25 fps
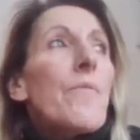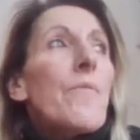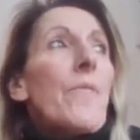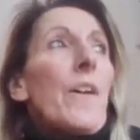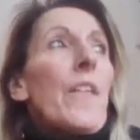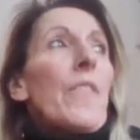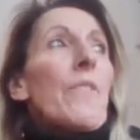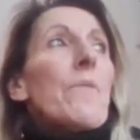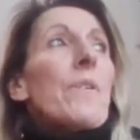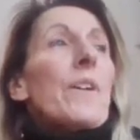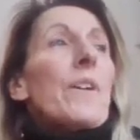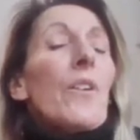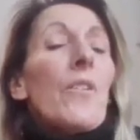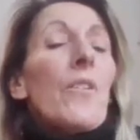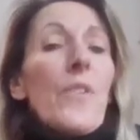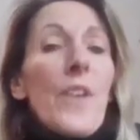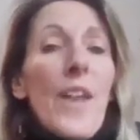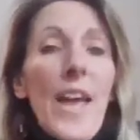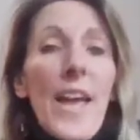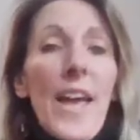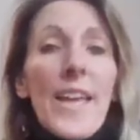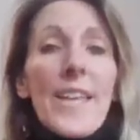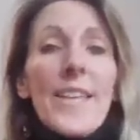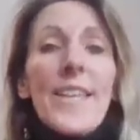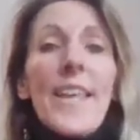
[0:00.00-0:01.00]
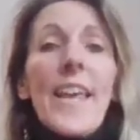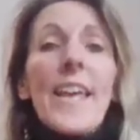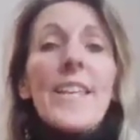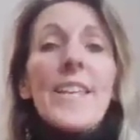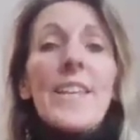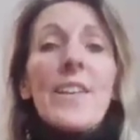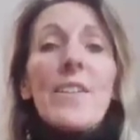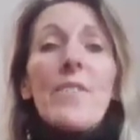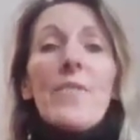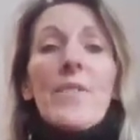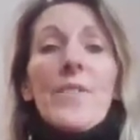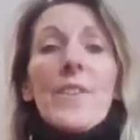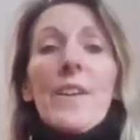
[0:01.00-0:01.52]
feathering our nest,
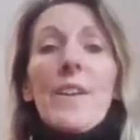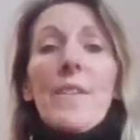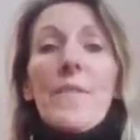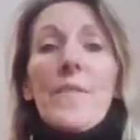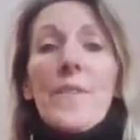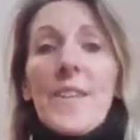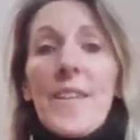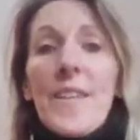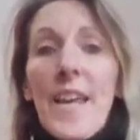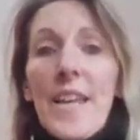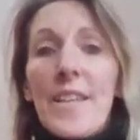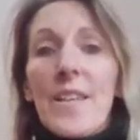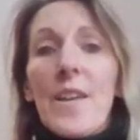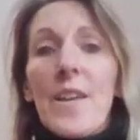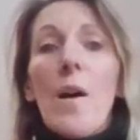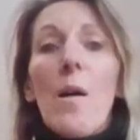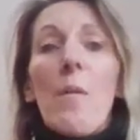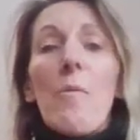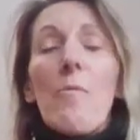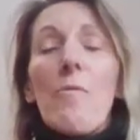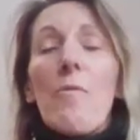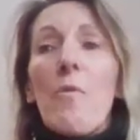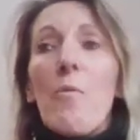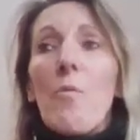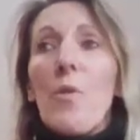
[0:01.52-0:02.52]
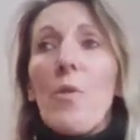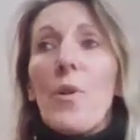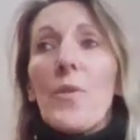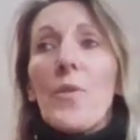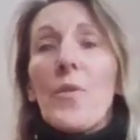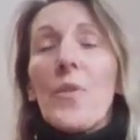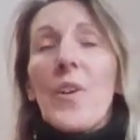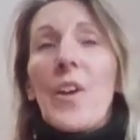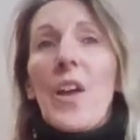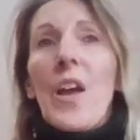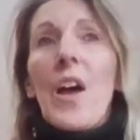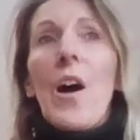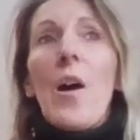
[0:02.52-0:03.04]
getting ourselves set up for what's
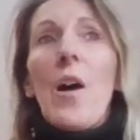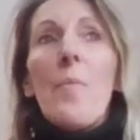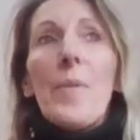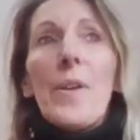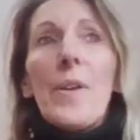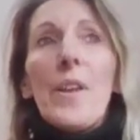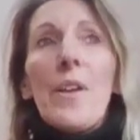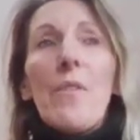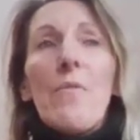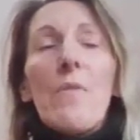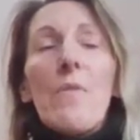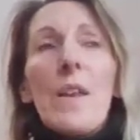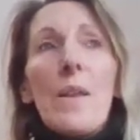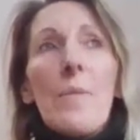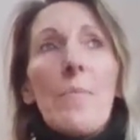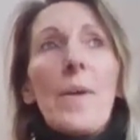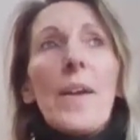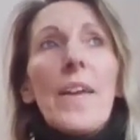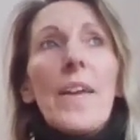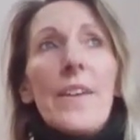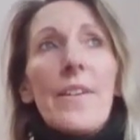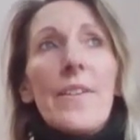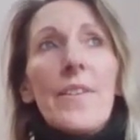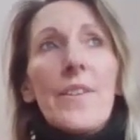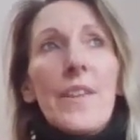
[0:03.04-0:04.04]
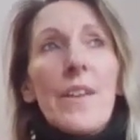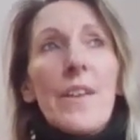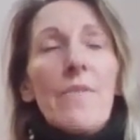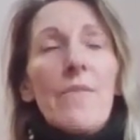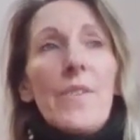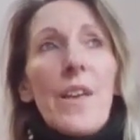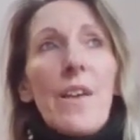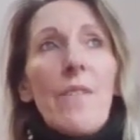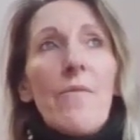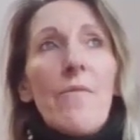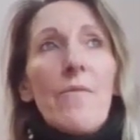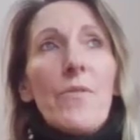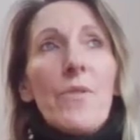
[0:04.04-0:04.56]
to come, really making ourselves
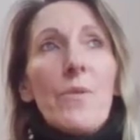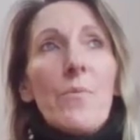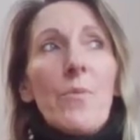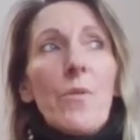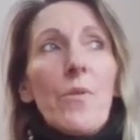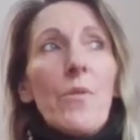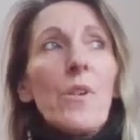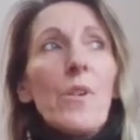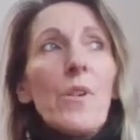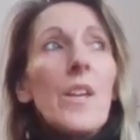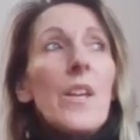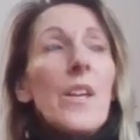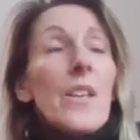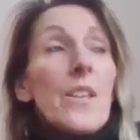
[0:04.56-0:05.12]
comfortable.